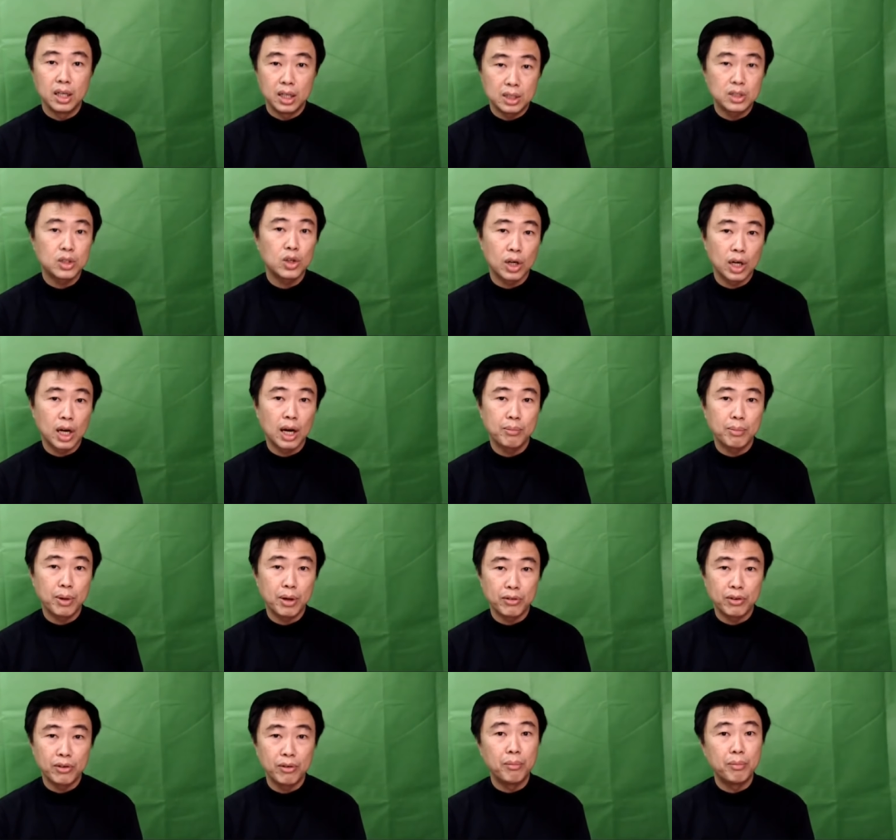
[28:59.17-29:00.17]
it's going to come
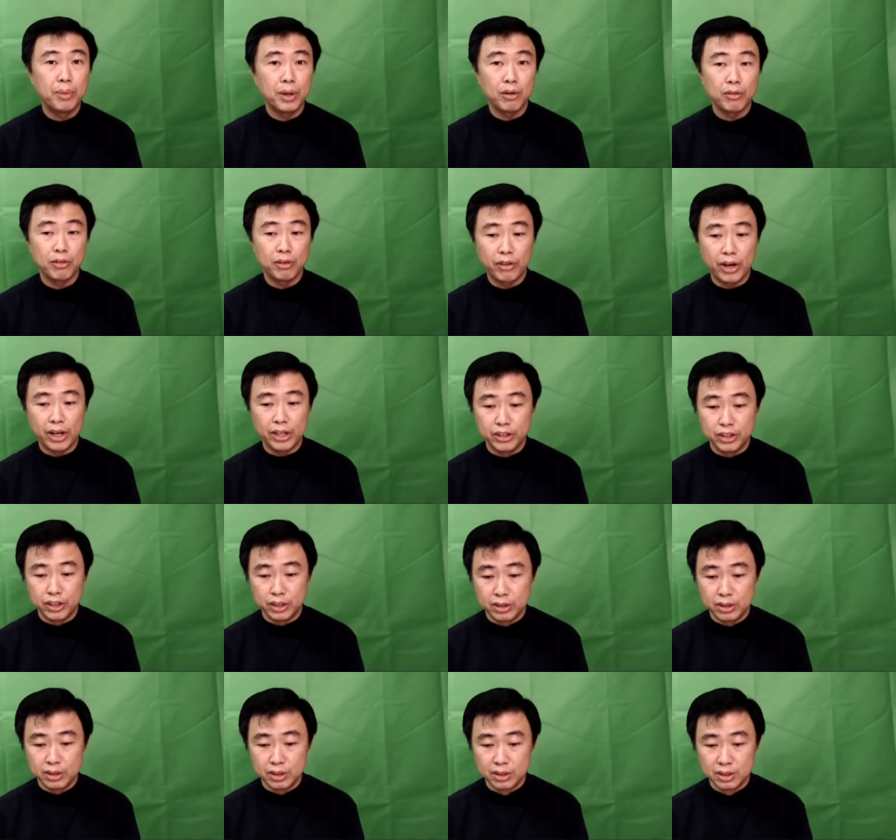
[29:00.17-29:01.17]
back with a bit of a
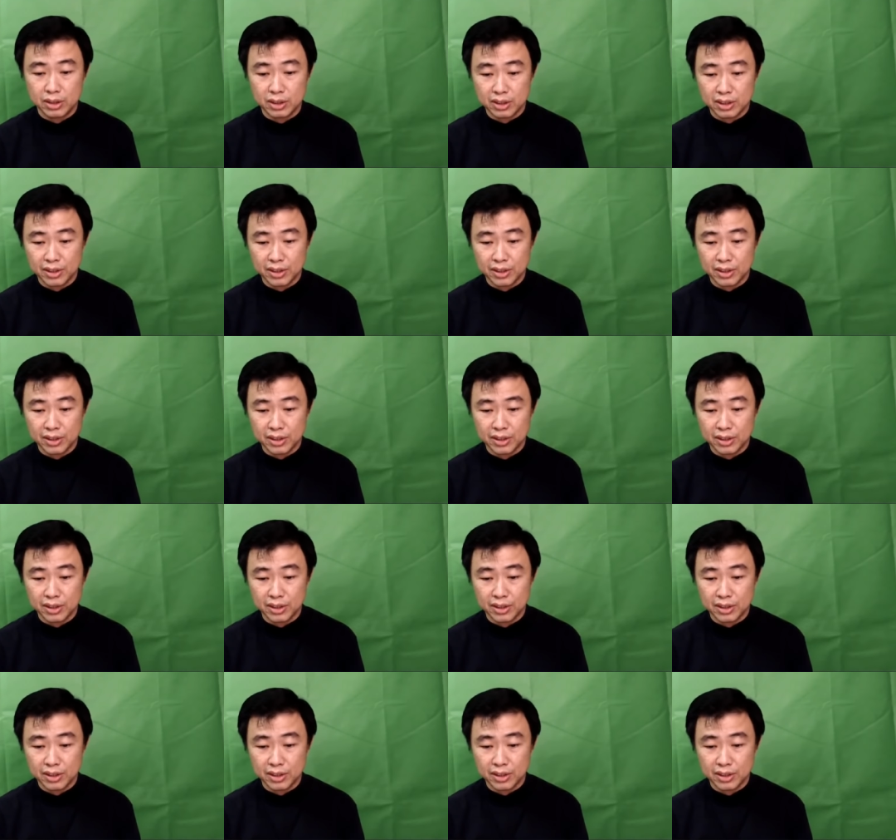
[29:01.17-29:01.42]
vengeance,